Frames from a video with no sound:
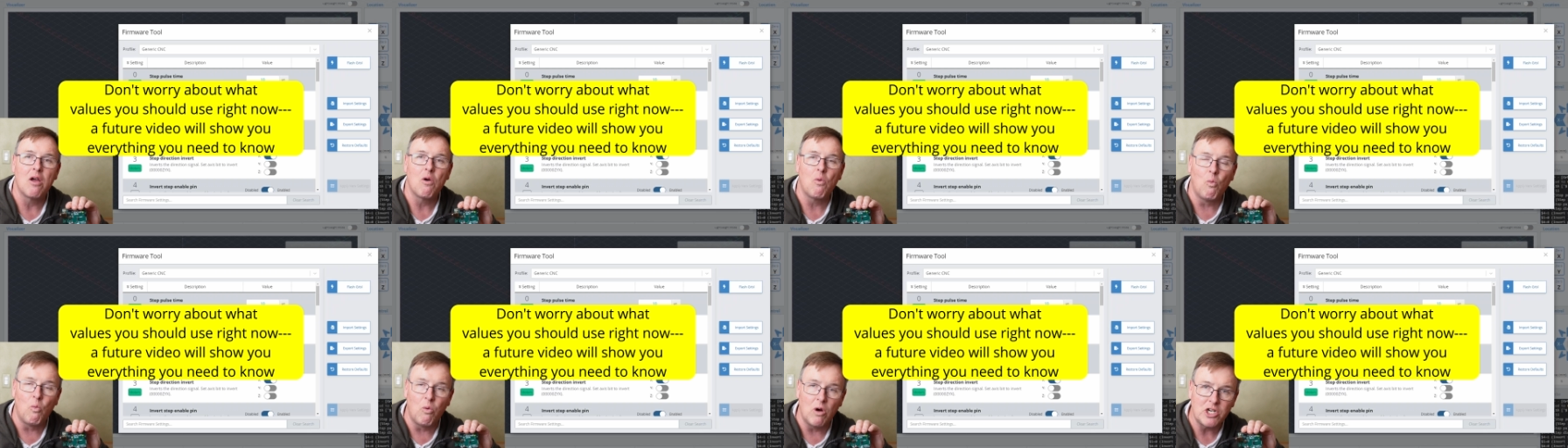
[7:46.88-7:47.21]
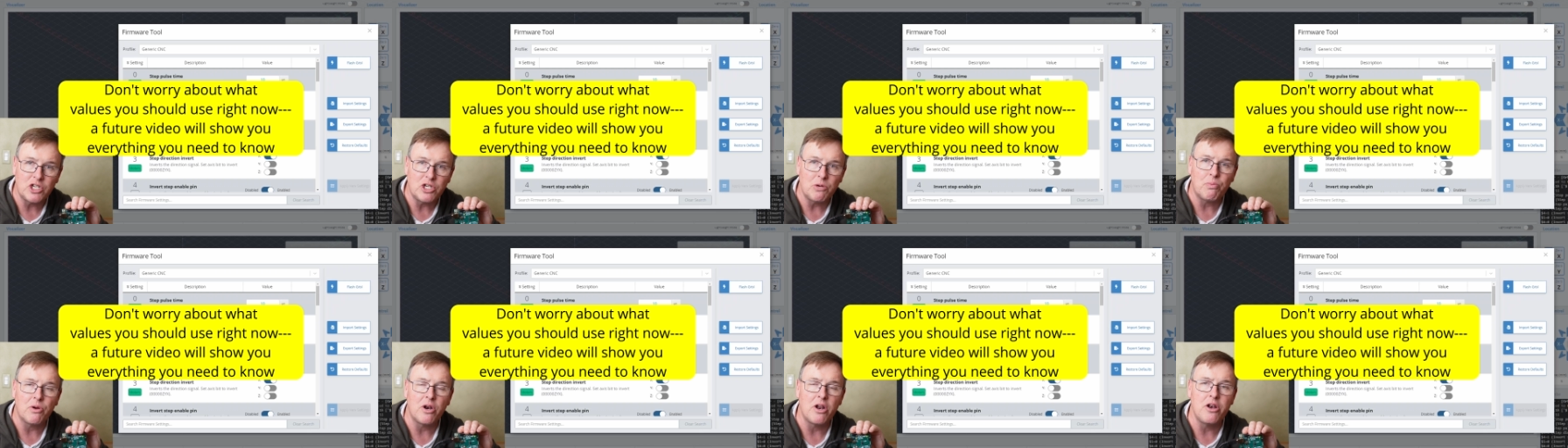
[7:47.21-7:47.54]

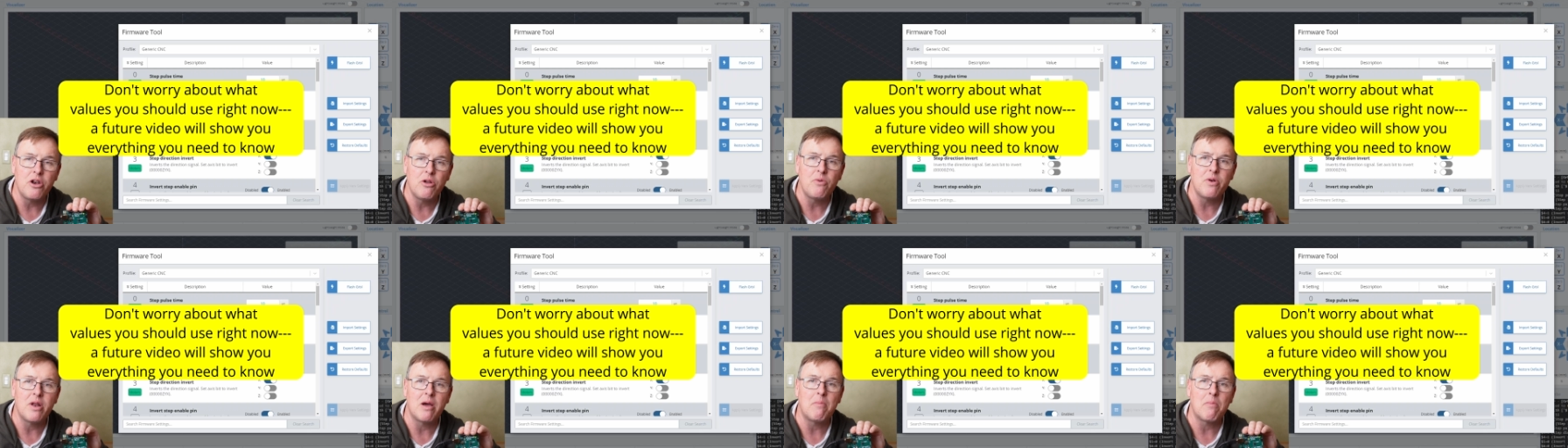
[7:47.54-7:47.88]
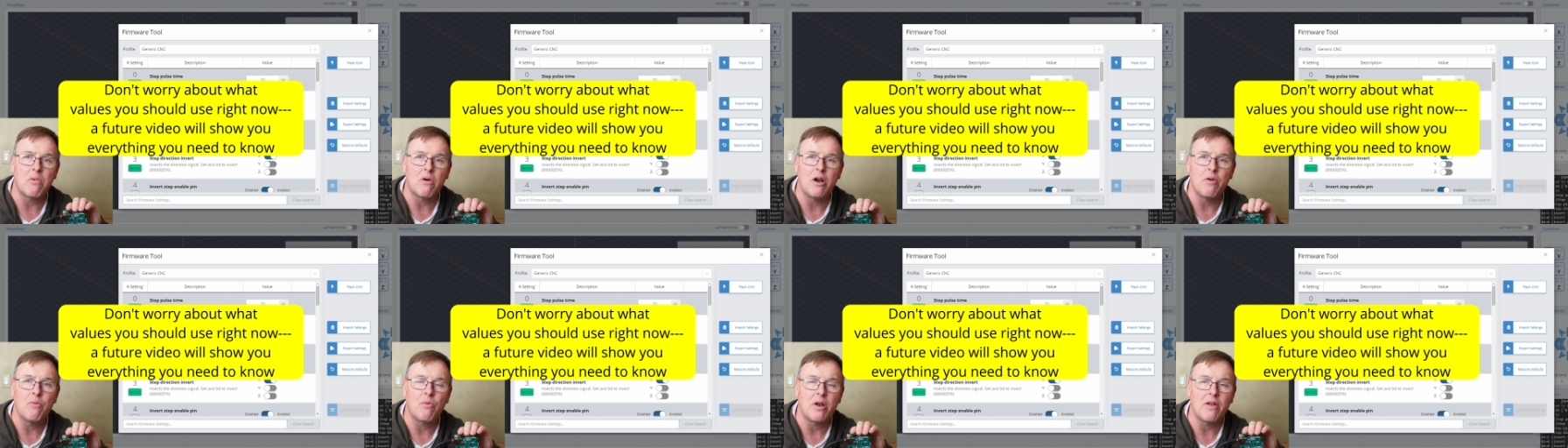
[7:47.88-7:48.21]
Once you put a new
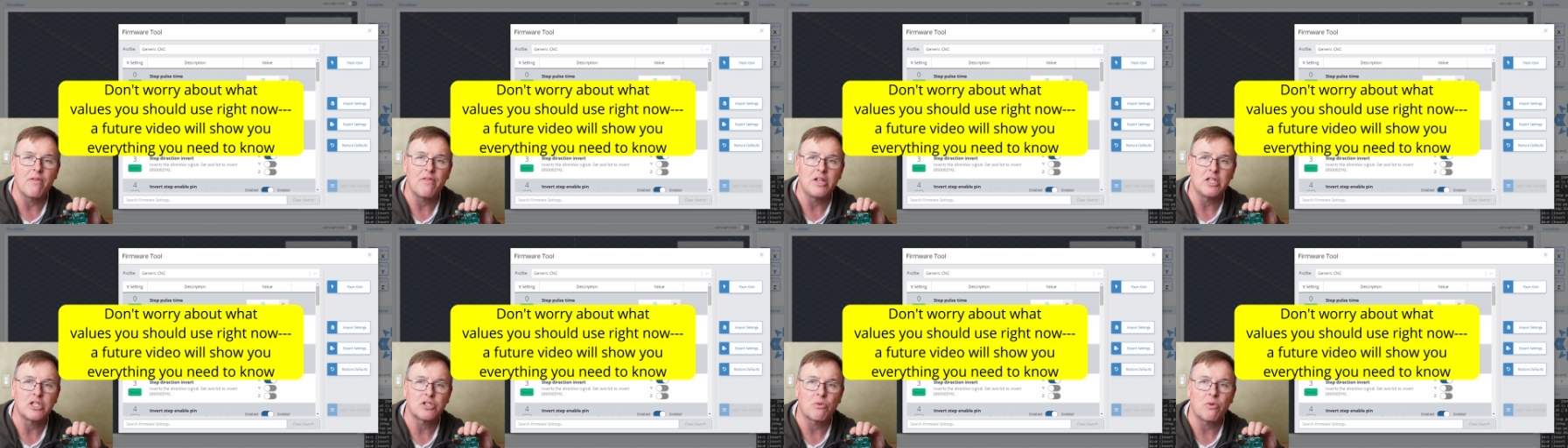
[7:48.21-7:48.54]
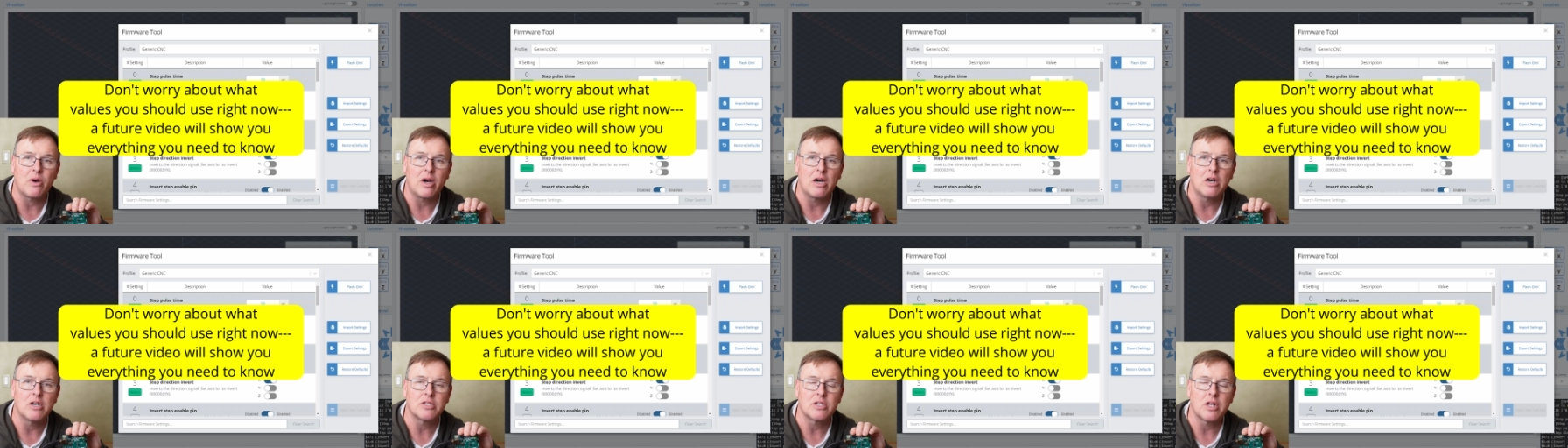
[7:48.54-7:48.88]
number in one of these
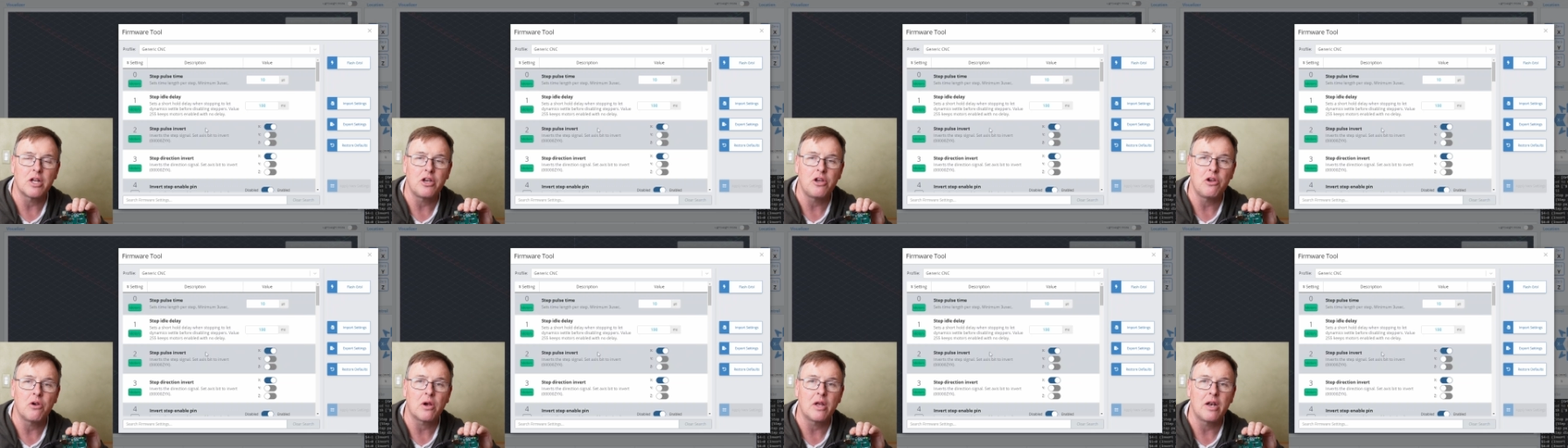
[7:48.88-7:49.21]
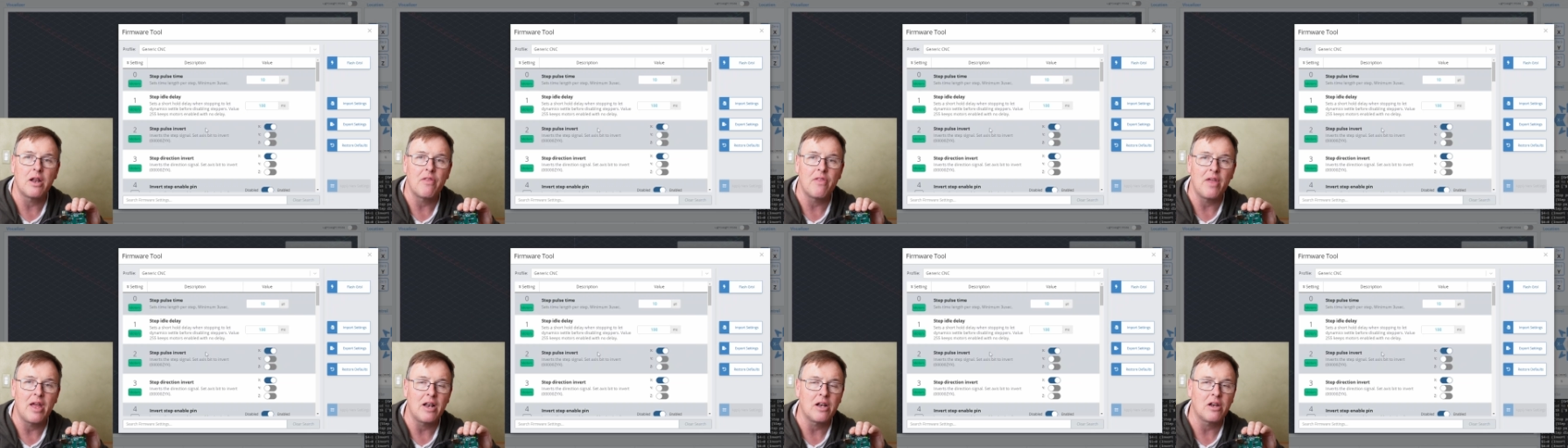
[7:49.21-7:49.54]
squares, you're going
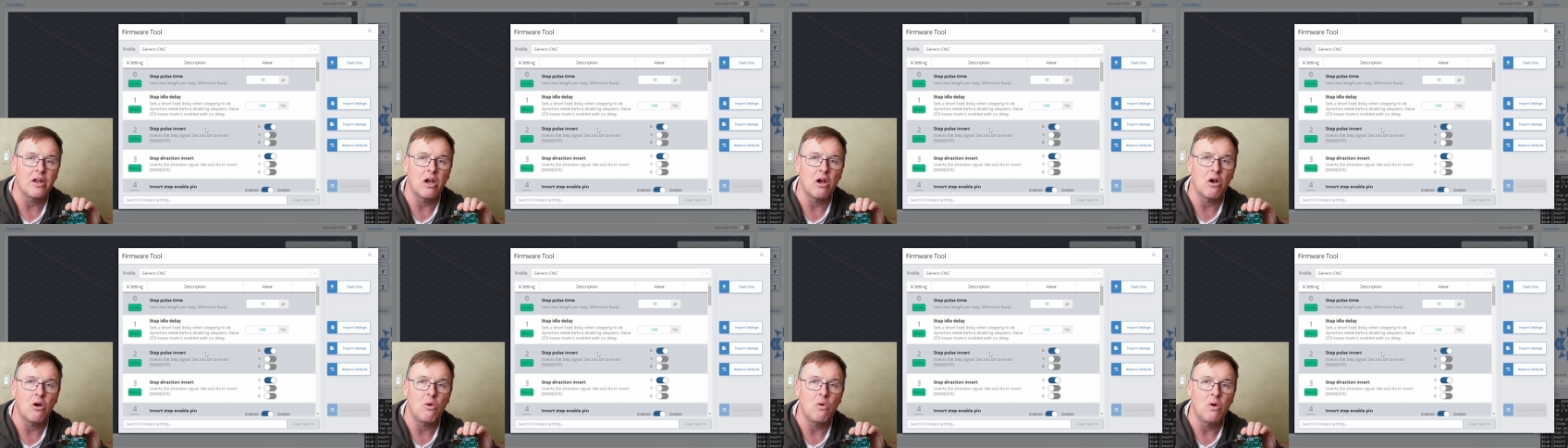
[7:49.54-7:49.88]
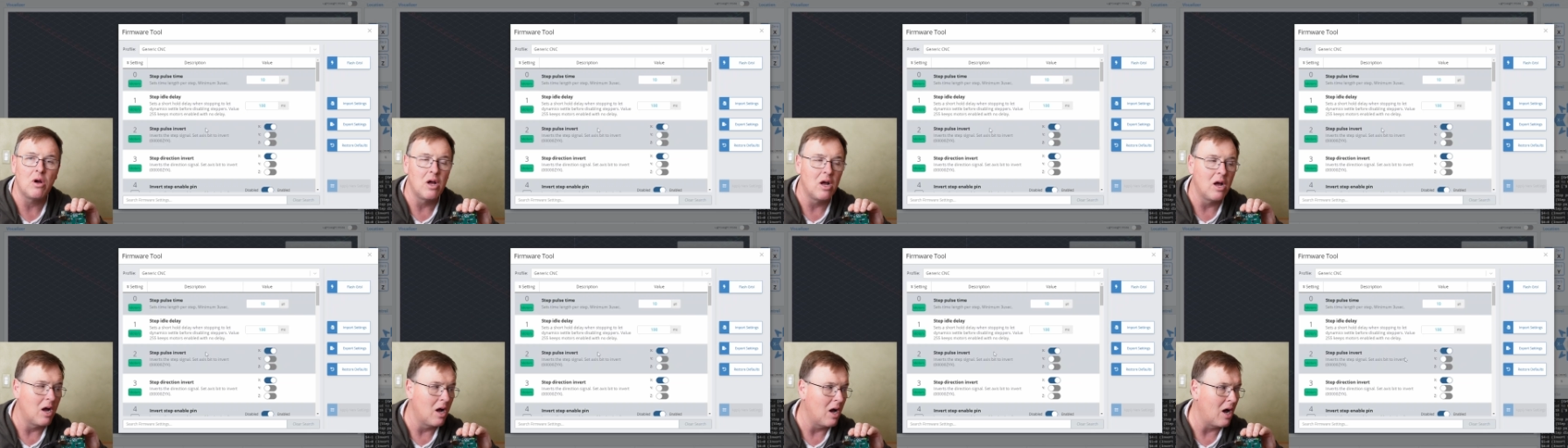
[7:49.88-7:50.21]
to then
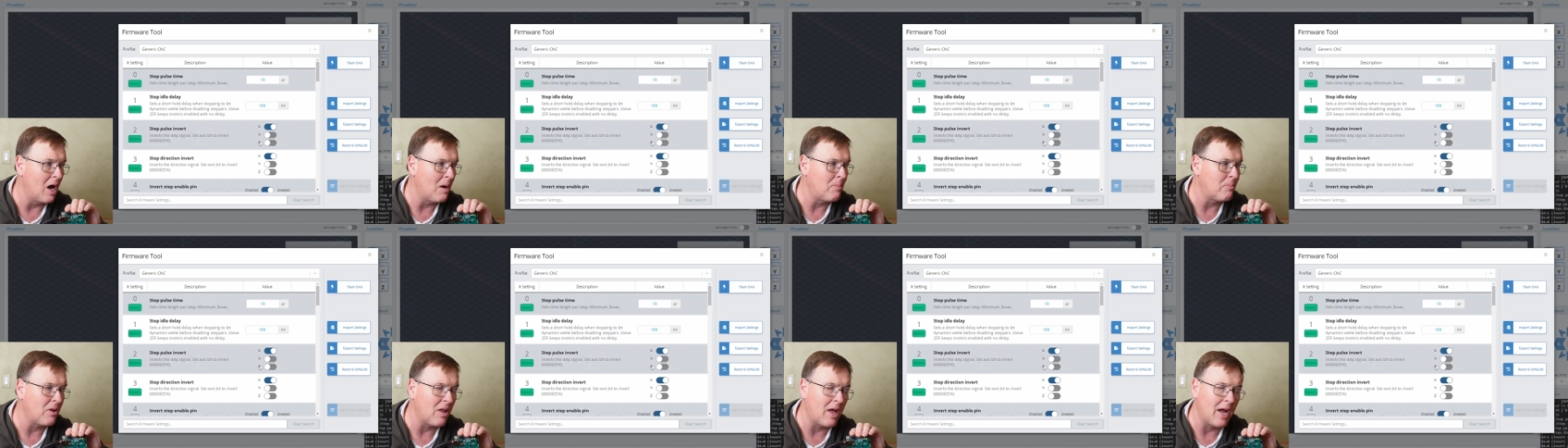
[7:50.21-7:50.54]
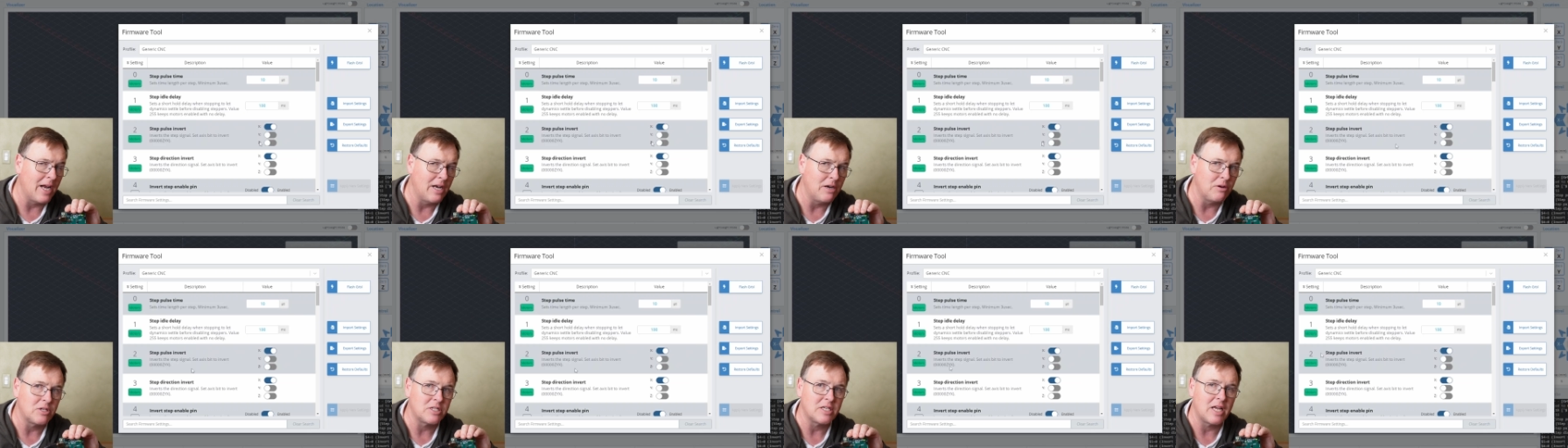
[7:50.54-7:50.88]
go
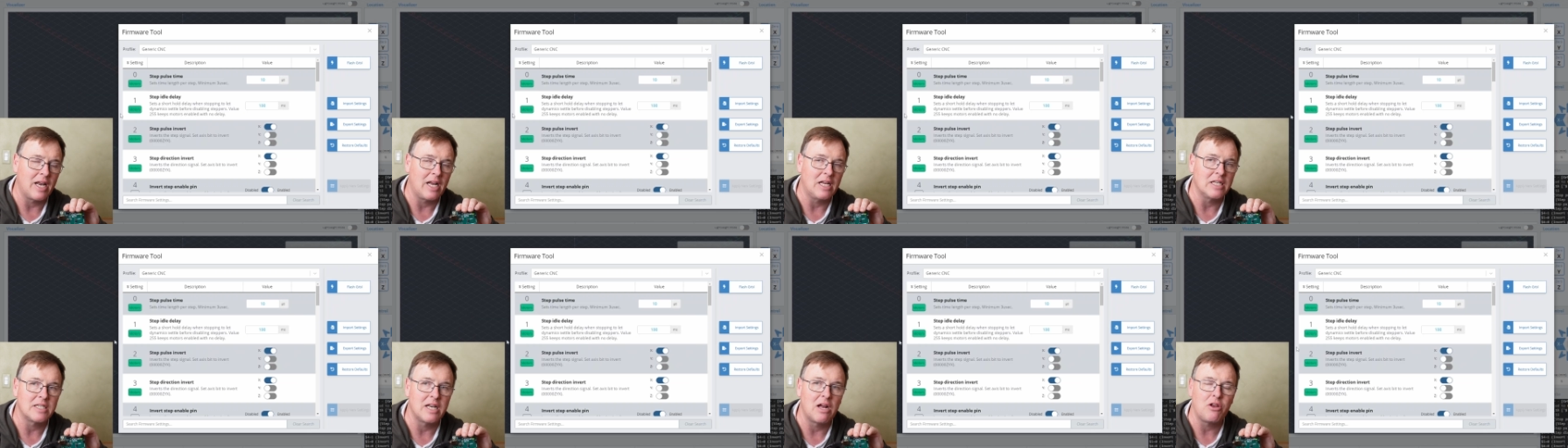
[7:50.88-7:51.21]
apply new settings.